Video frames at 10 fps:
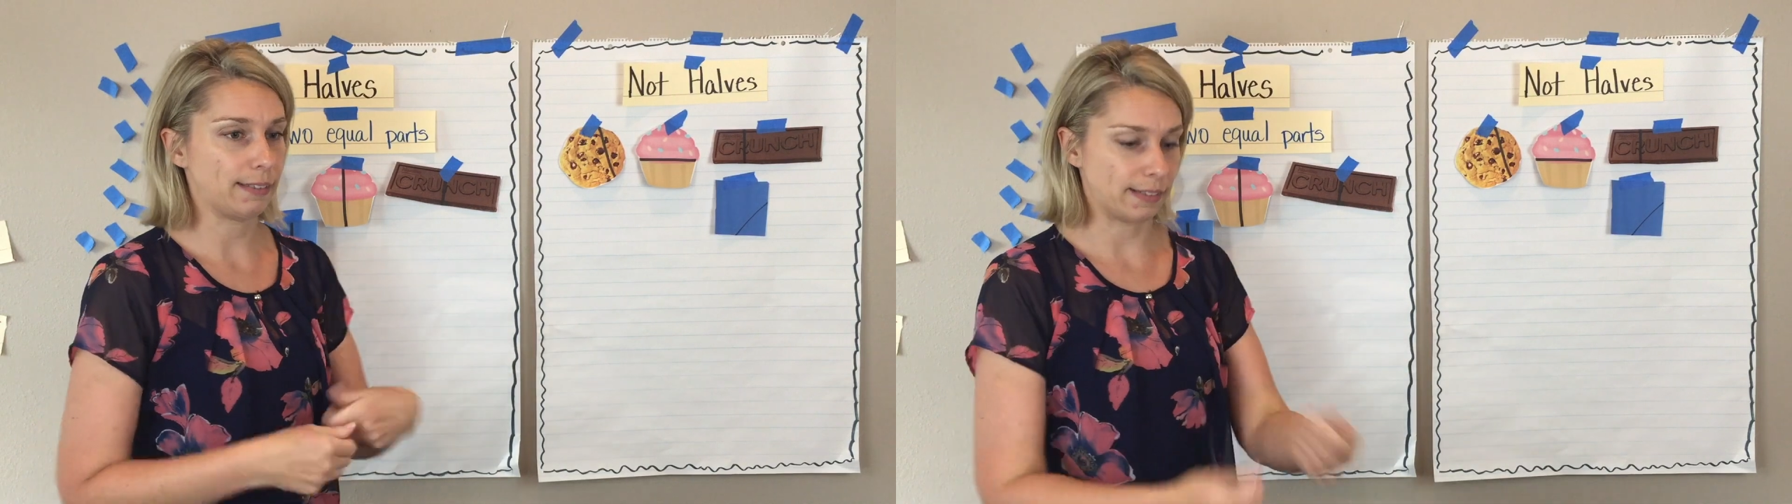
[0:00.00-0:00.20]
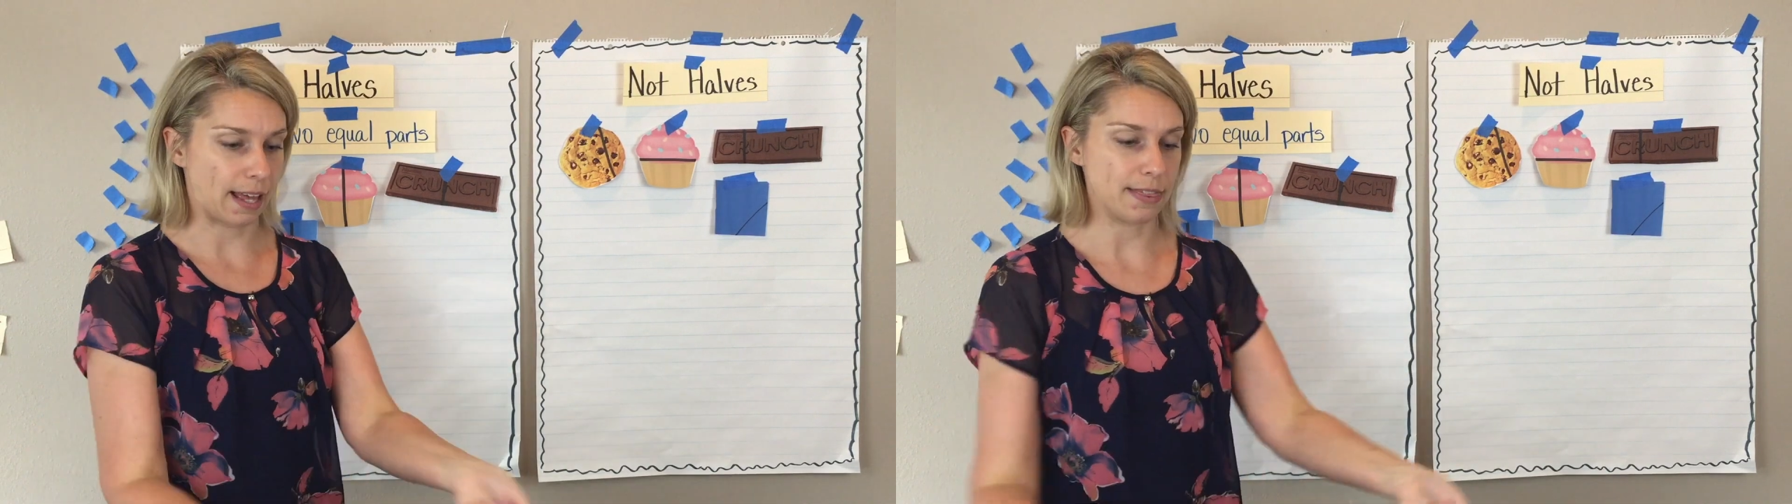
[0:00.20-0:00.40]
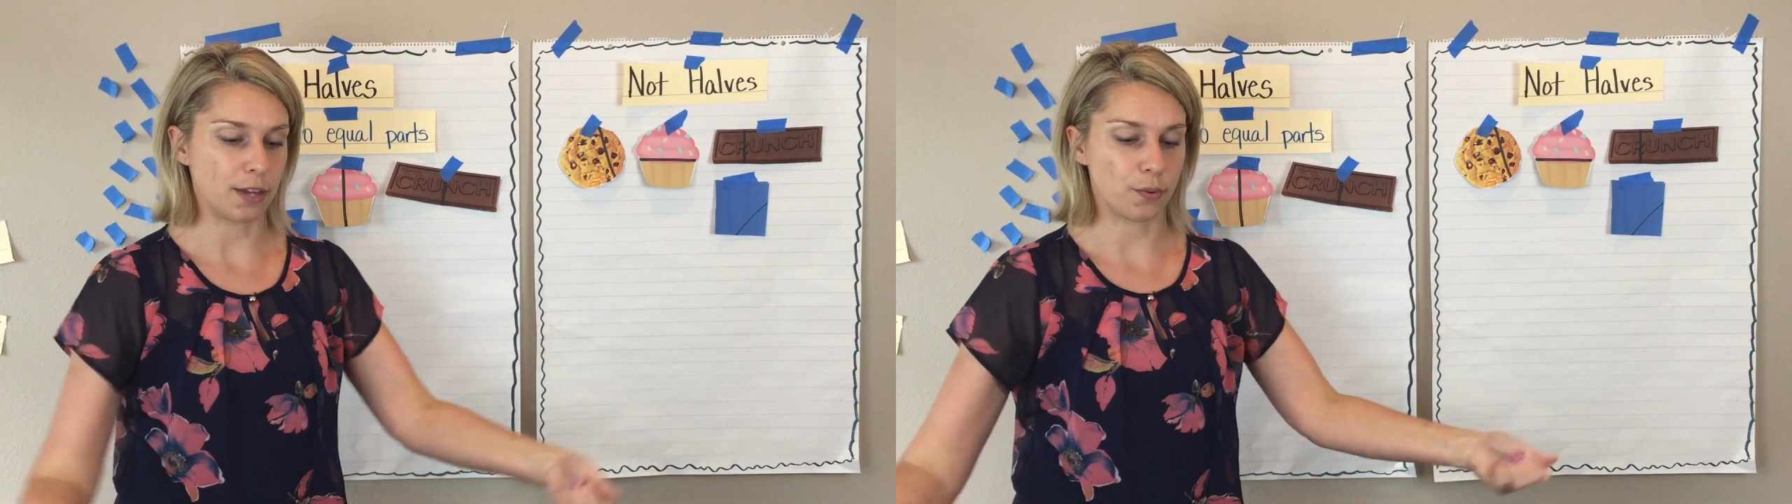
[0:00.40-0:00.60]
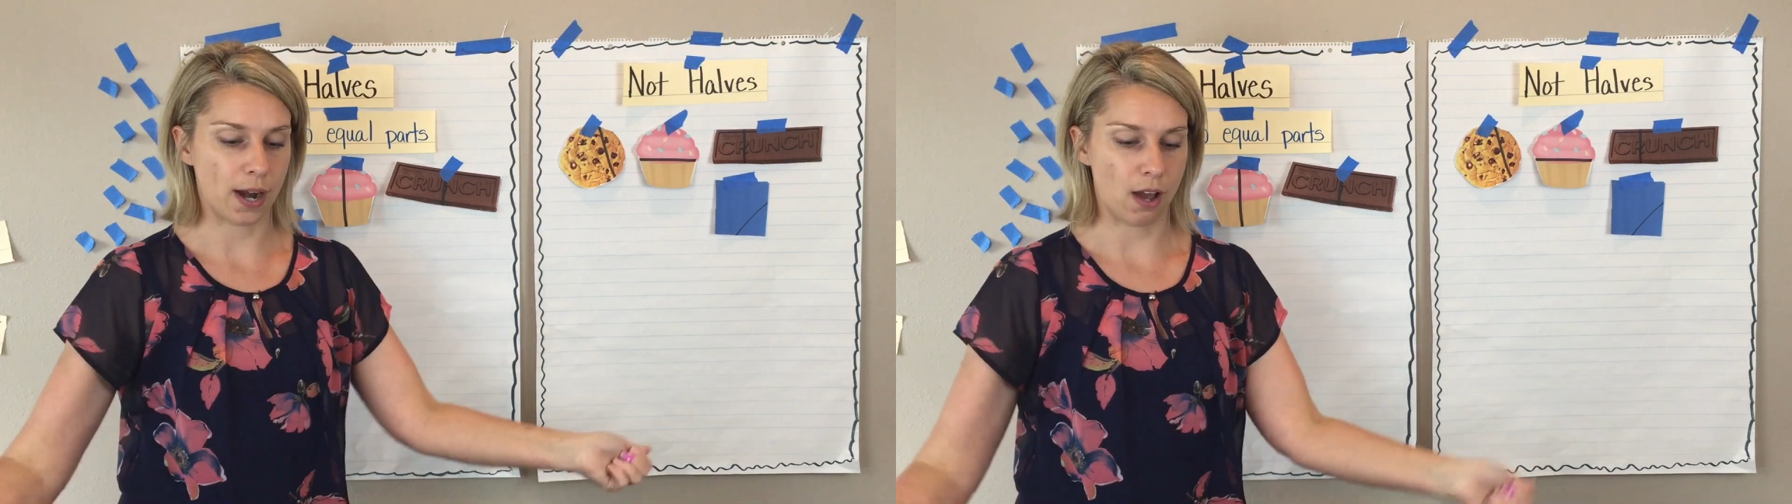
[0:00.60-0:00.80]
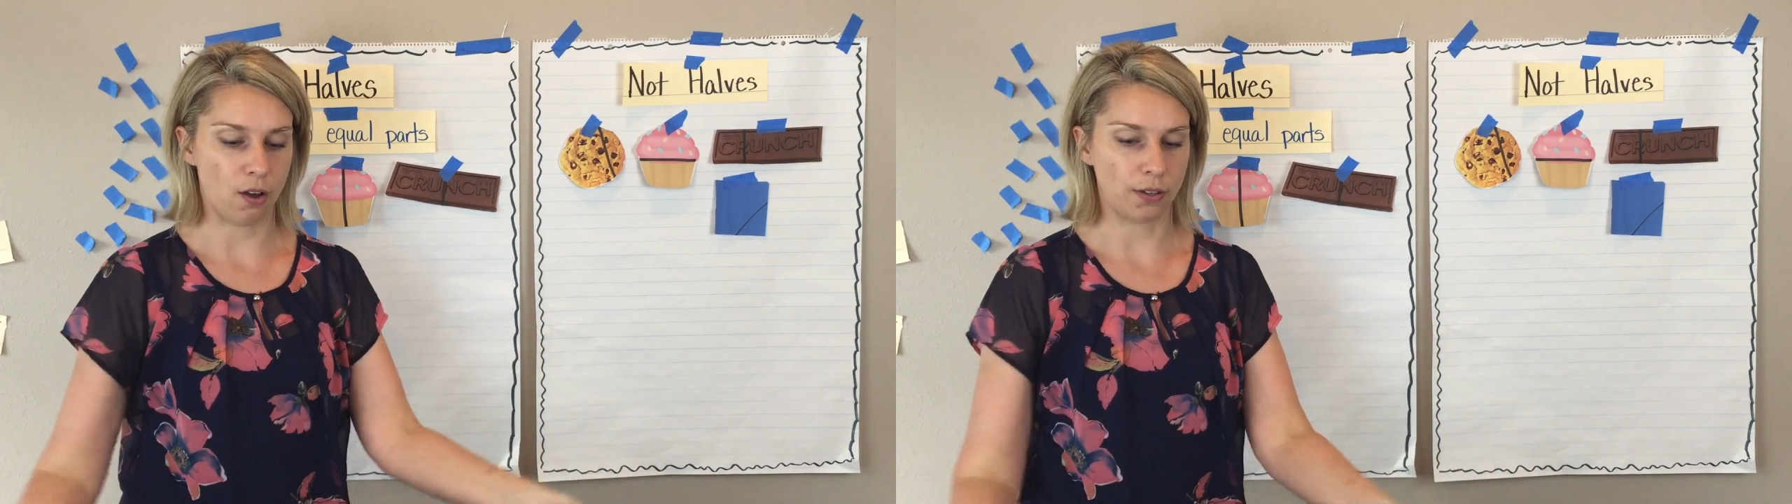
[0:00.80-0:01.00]
a set that were
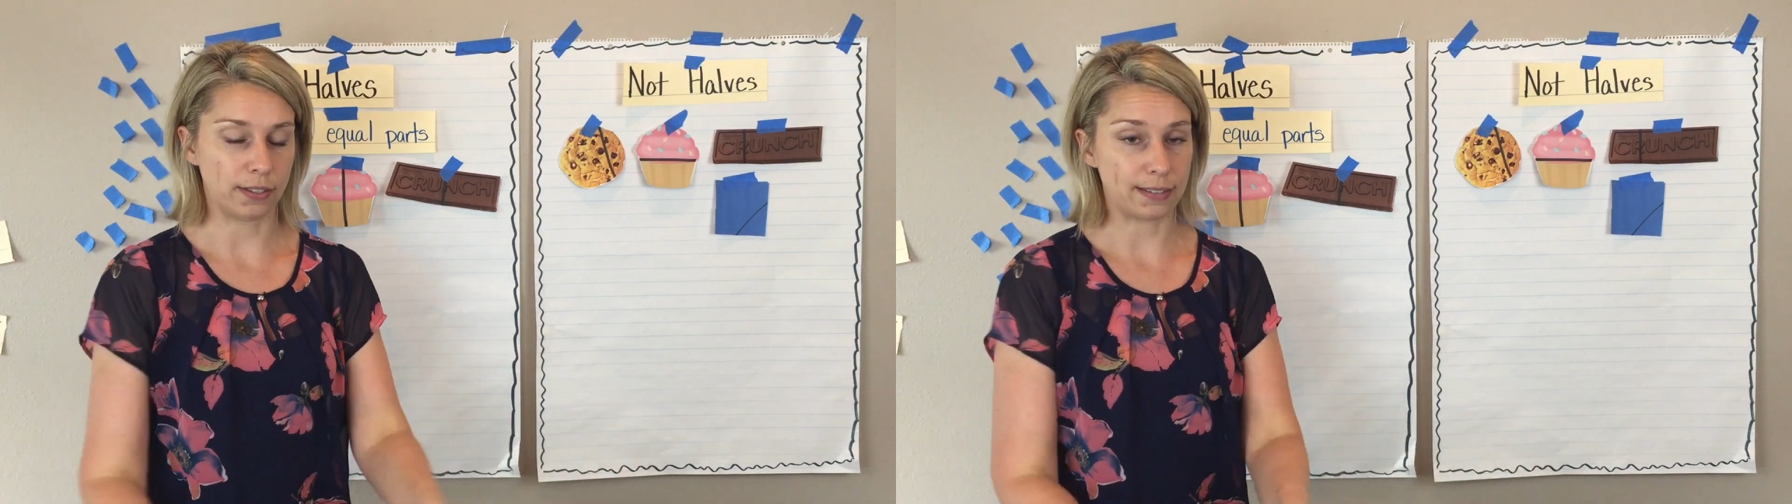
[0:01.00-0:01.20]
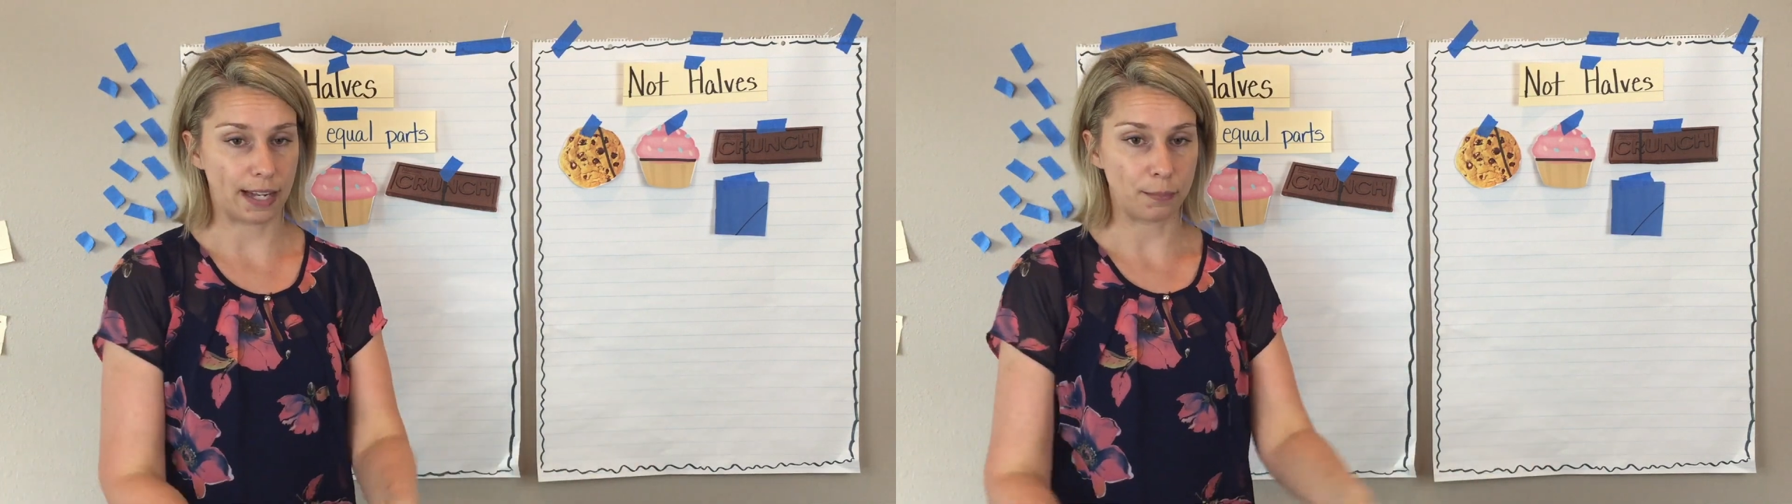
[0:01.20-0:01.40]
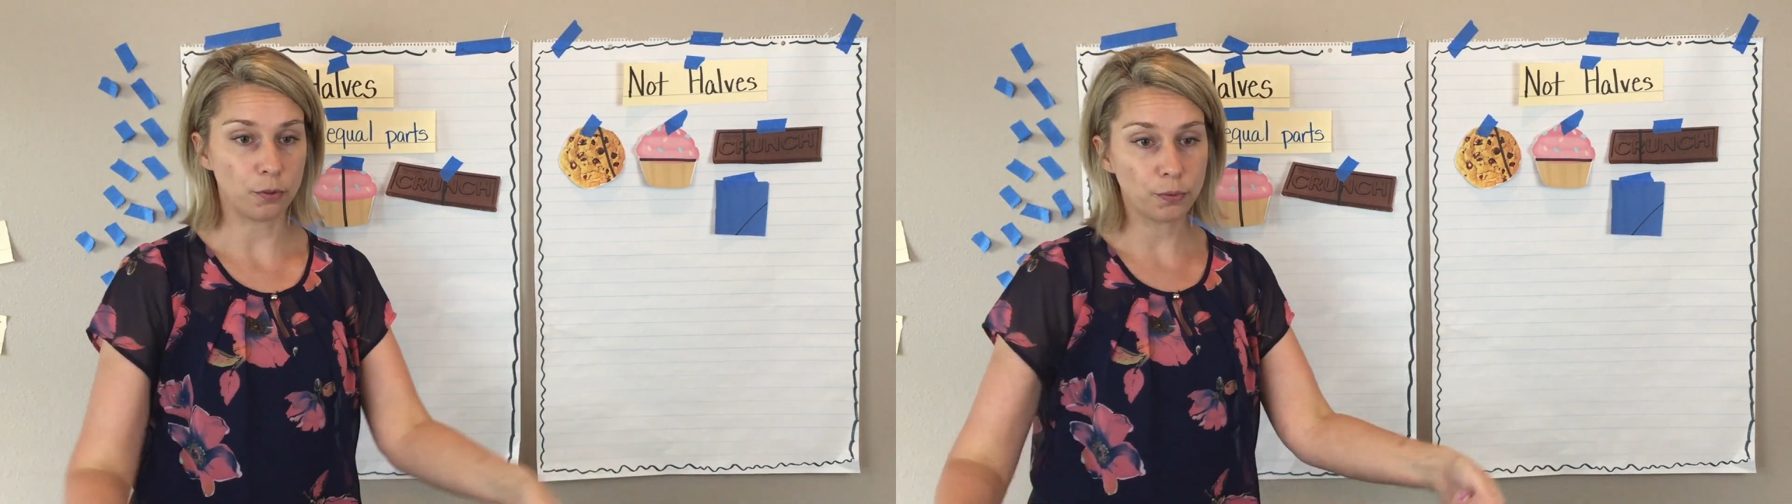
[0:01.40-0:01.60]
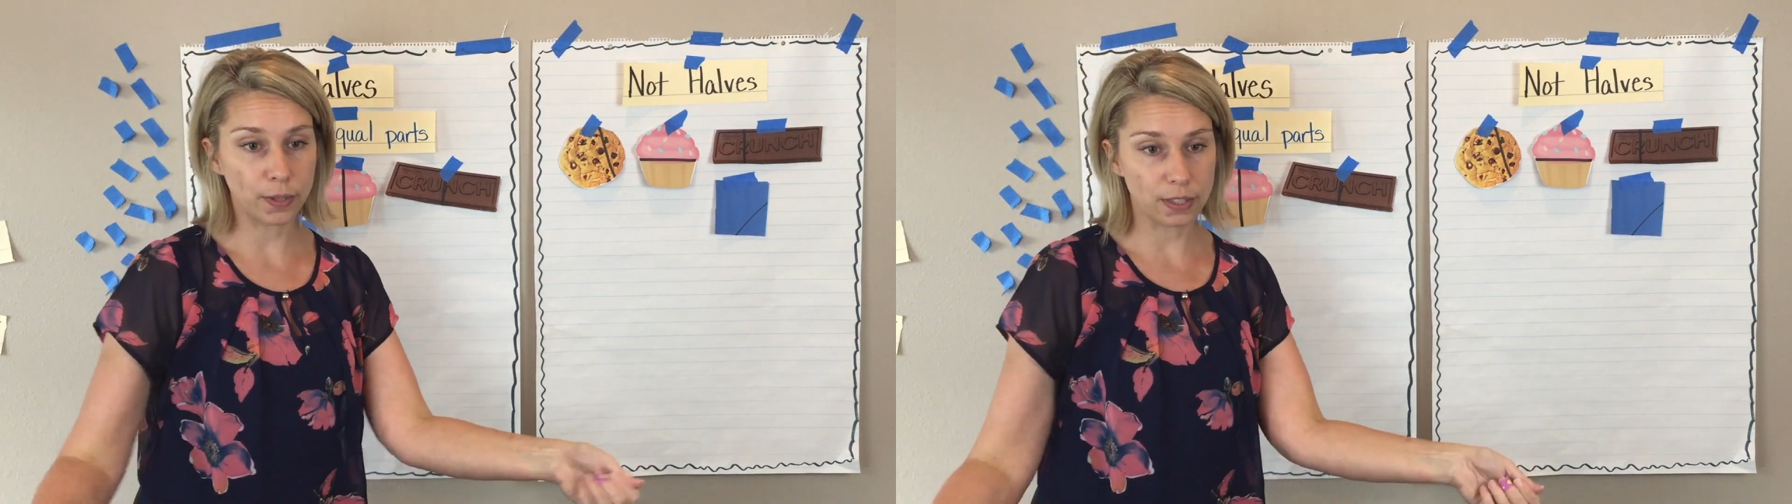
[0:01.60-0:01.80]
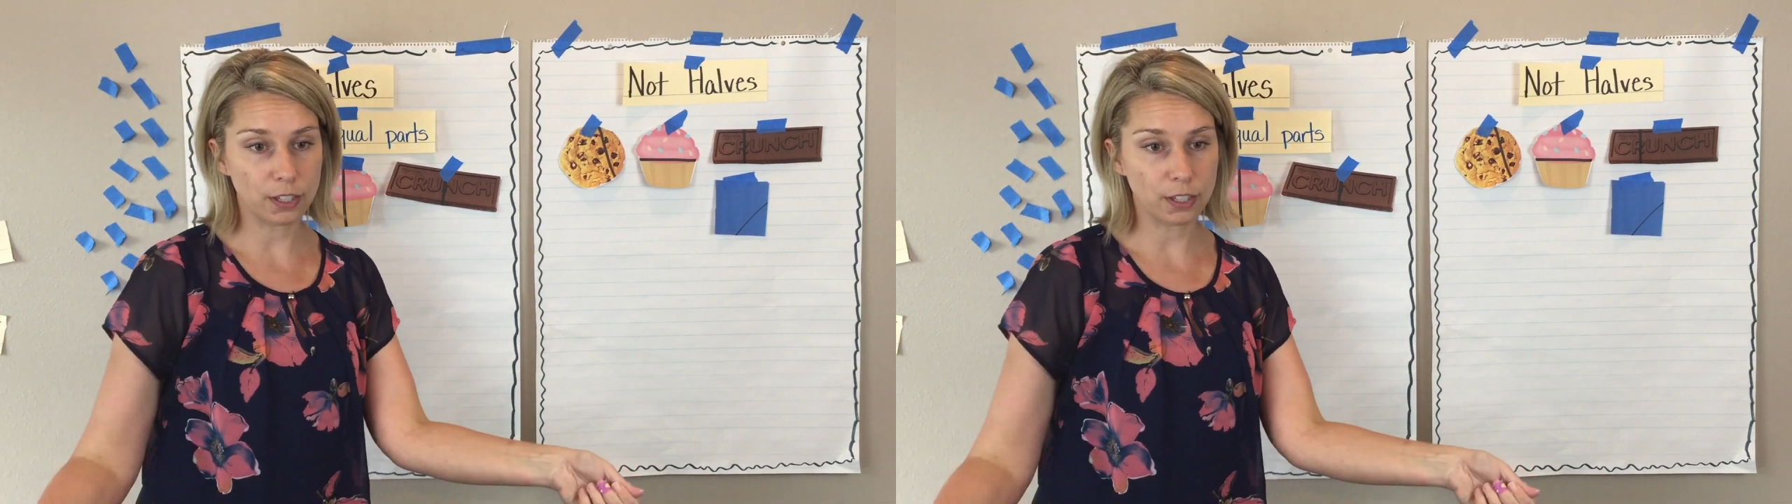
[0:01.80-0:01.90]
out on the table with